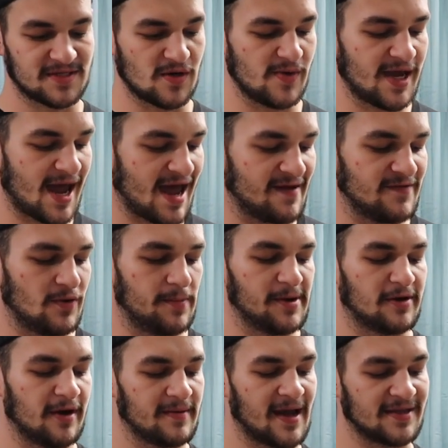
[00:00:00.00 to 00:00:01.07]
So we got heavy
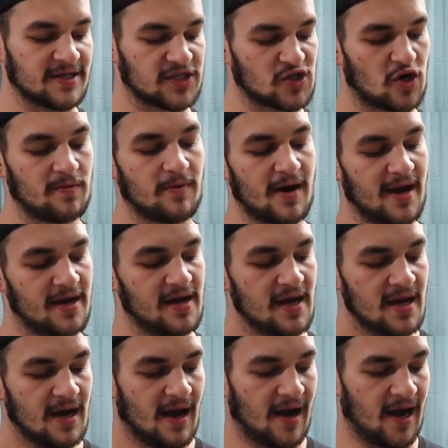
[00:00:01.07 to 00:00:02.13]
whipping cream, got the store brand.
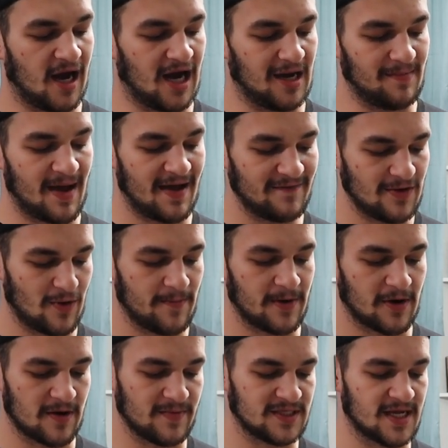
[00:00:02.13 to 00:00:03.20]
Um, heavy
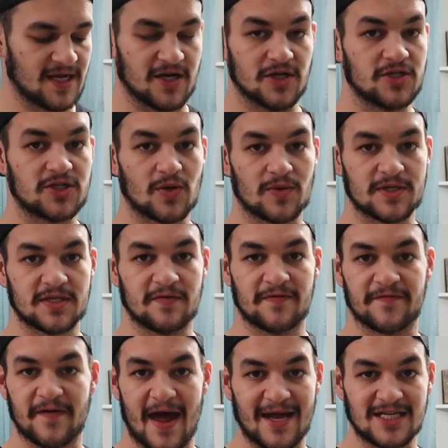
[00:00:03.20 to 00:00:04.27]
whipping cream is a good source
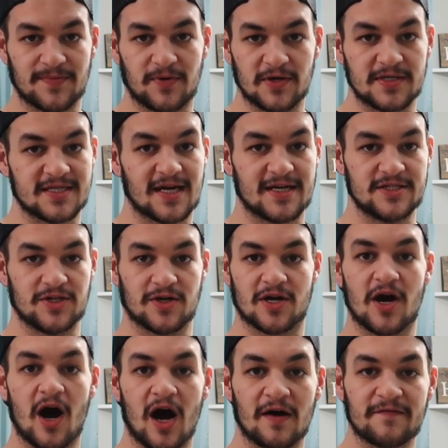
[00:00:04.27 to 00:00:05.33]
of fat to put inside your
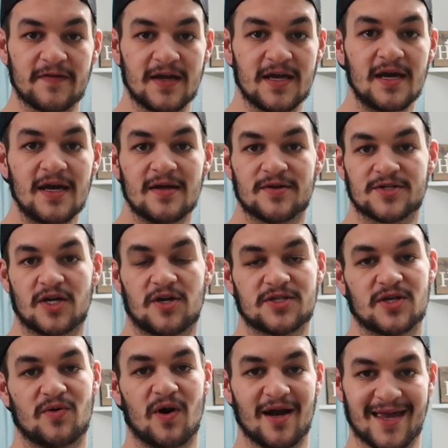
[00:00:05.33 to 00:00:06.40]
coffee. There's
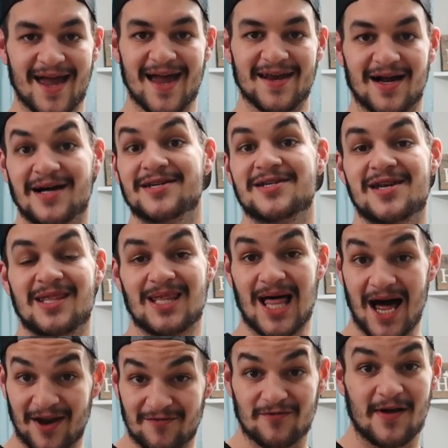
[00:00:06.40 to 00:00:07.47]
also, again, a
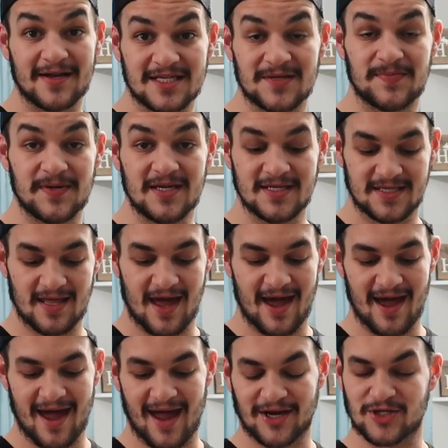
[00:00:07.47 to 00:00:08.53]
lot of recipes
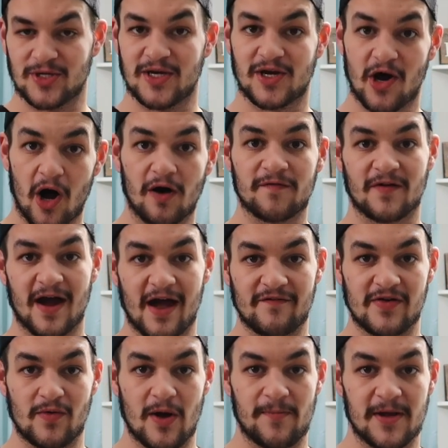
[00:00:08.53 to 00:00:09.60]
that actually call for
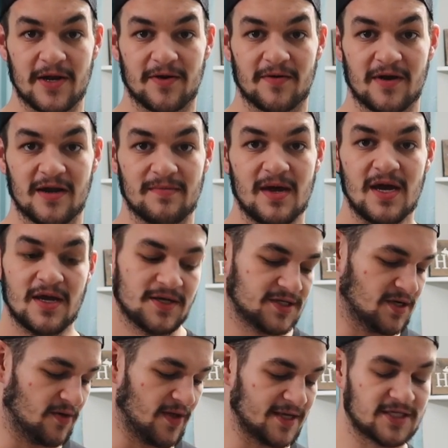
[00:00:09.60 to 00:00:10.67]
heavy whipping cream,
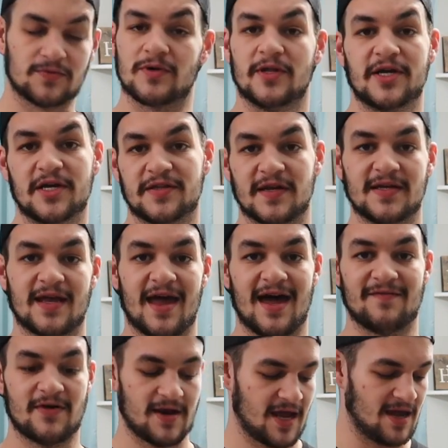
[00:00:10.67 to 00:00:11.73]
so that's a really good thing to
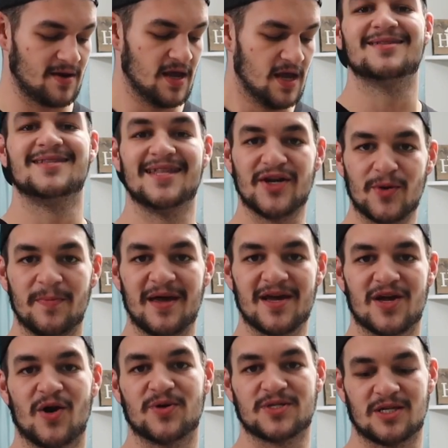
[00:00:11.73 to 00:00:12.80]
have on hand. A little
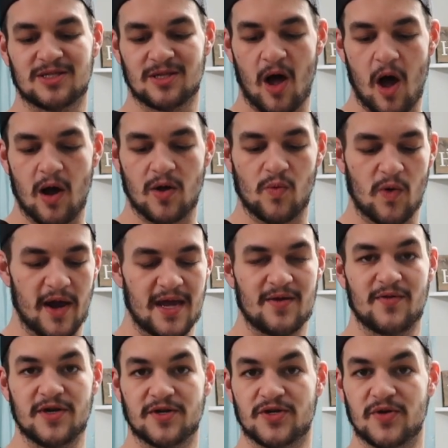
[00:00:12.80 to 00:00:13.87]
bit goes a long way
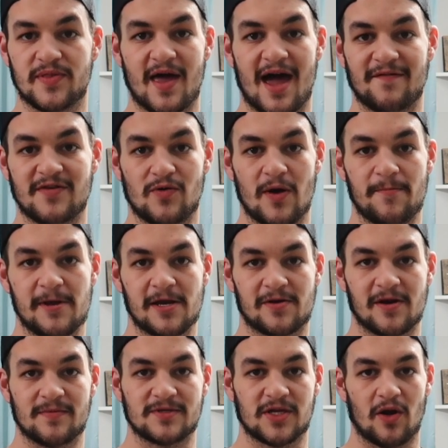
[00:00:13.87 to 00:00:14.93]
when you're doing the heavy whipping
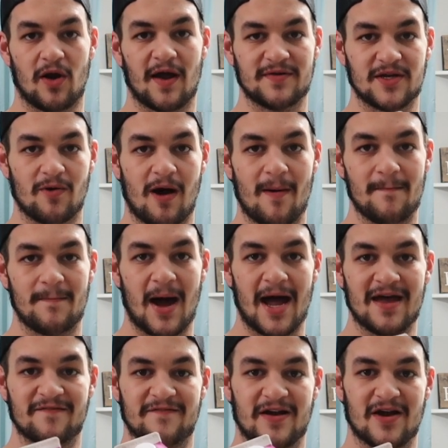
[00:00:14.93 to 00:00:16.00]
cream, so you don't have to go out and
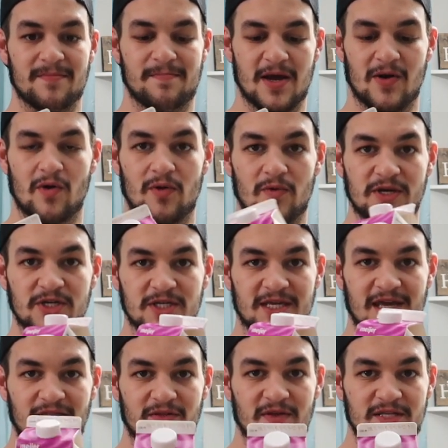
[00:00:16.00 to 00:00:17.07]
buy a very big one. We just
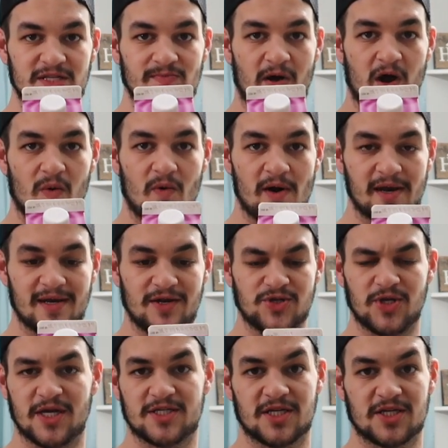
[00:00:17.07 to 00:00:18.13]
get through this small one, and
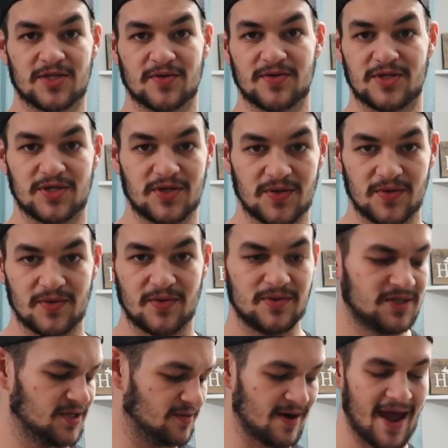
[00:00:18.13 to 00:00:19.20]
usually gets us through
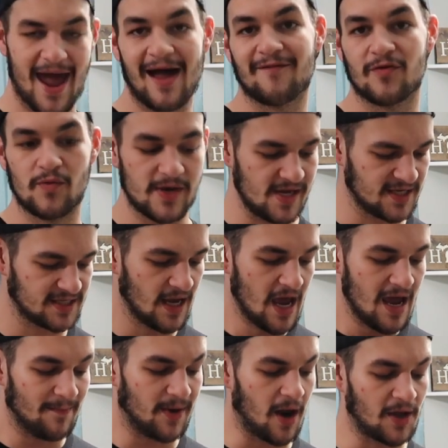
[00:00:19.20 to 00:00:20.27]
two, two and a half weeks,
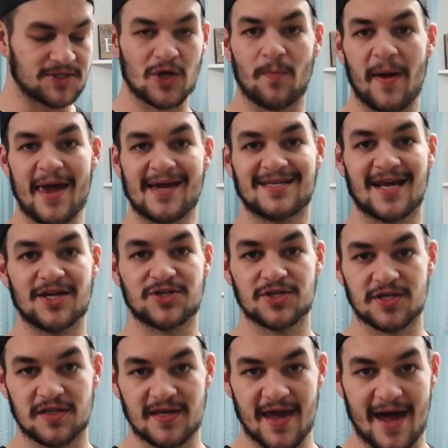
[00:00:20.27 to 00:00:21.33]
but also pay
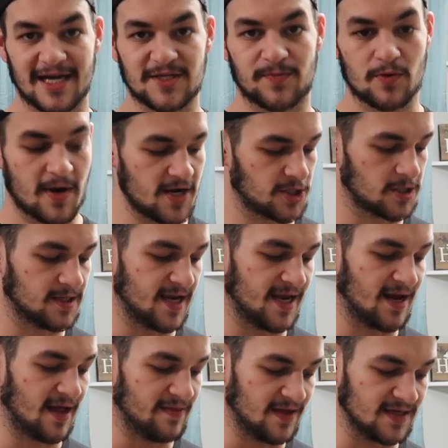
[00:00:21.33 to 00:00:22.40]
attention to the expiration
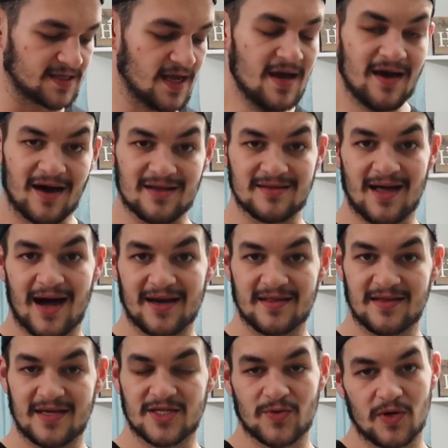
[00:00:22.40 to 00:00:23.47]
date on these. A lot
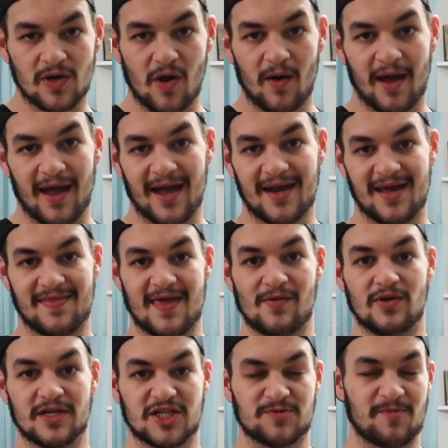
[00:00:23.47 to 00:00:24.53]
of these will go ahead and they
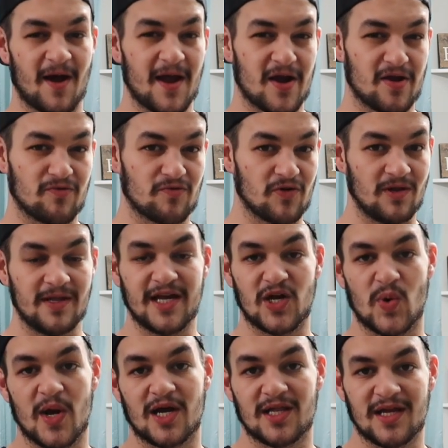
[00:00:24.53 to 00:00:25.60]
will expire really
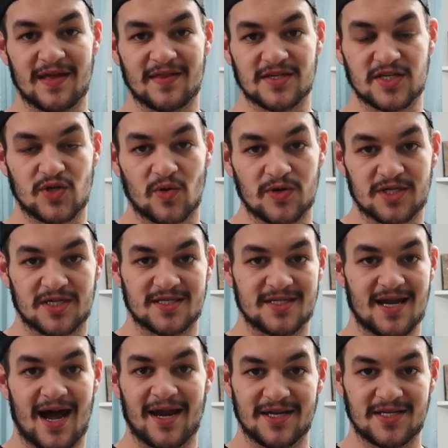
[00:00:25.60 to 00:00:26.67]
quickly at the stores because
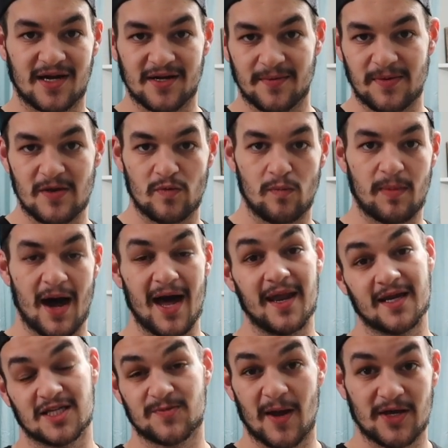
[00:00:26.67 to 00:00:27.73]
not a ton of people buy
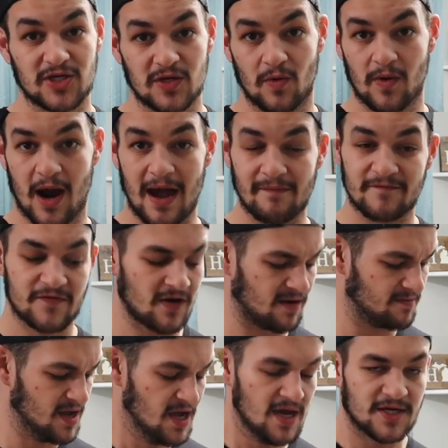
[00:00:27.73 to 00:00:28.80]
it, especially where I'm
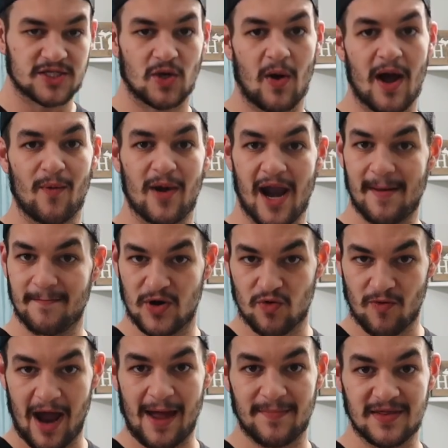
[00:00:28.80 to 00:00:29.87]
from. So I, when I'm
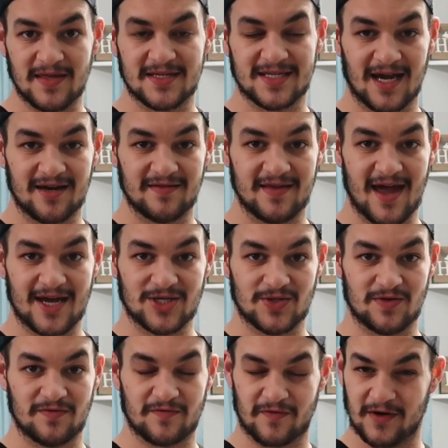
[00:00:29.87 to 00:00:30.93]
grabbing this out of the
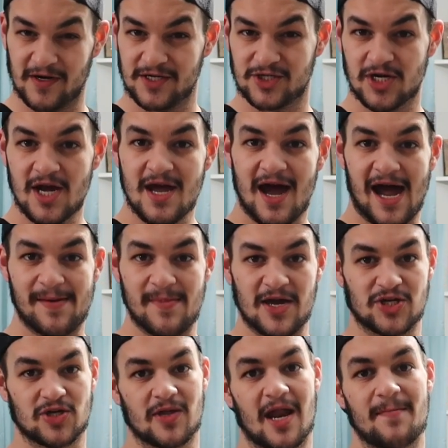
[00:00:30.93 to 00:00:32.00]
actual fridge, I
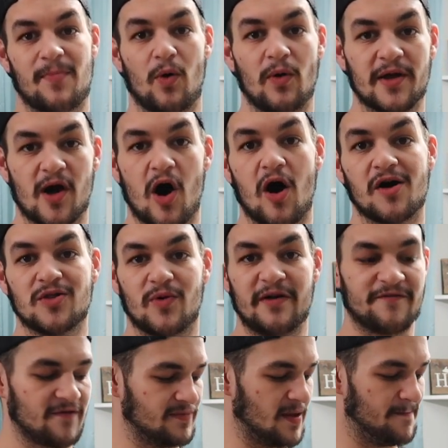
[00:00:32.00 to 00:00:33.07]
make sure that I'm pulling all the way
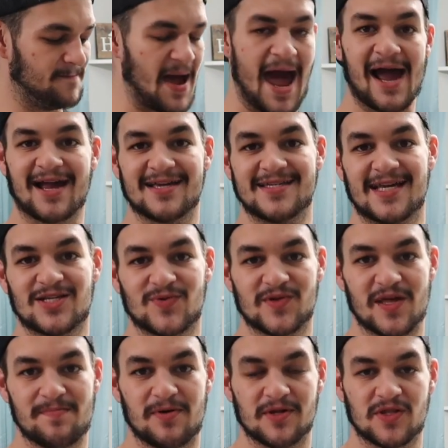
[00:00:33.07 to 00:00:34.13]
from the back because that's where
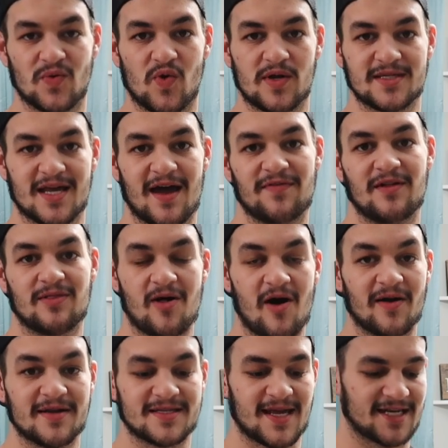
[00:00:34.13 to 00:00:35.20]
they put the ones that have the
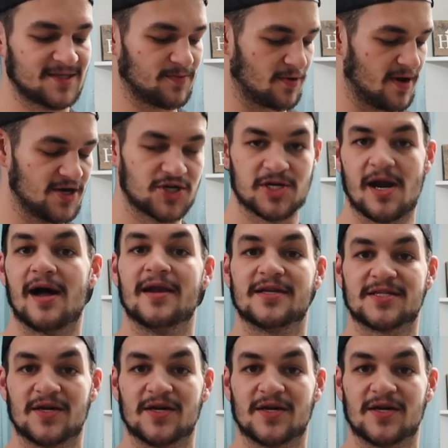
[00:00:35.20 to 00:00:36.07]
longest expiration on it.